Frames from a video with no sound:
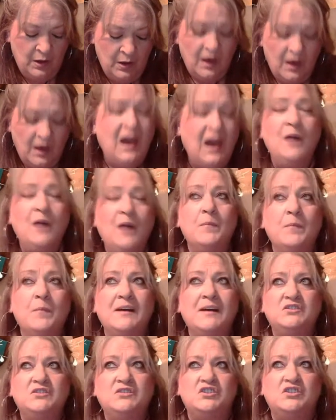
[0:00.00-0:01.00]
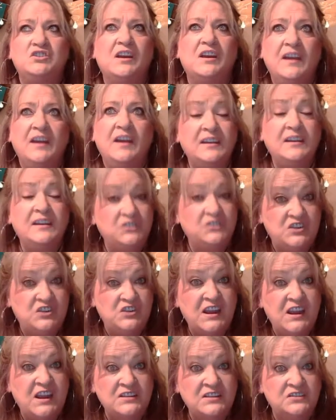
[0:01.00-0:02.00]
how much has
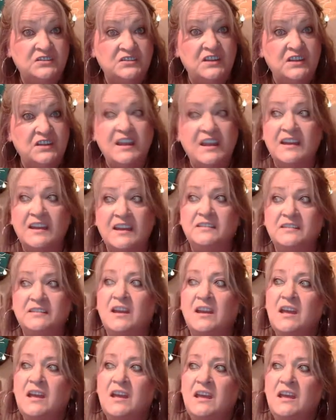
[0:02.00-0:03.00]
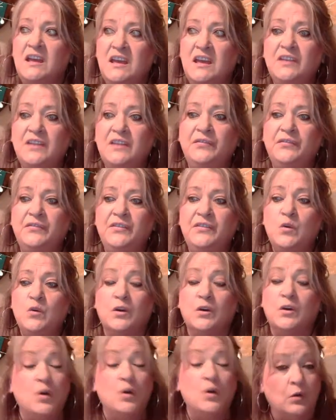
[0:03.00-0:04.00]
changed and if
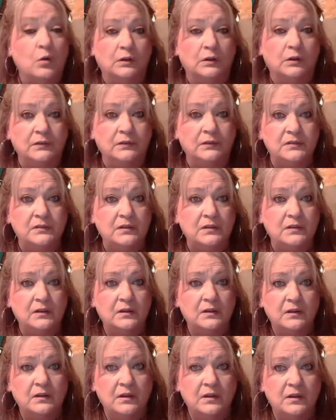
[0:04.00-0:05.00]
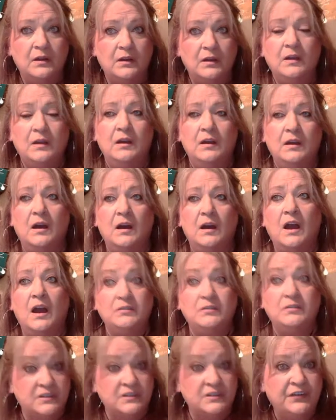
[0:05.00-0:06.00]
your goals
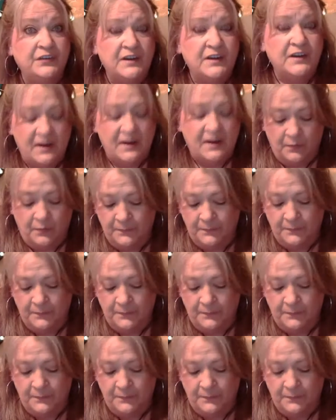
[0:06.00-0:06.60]
are different now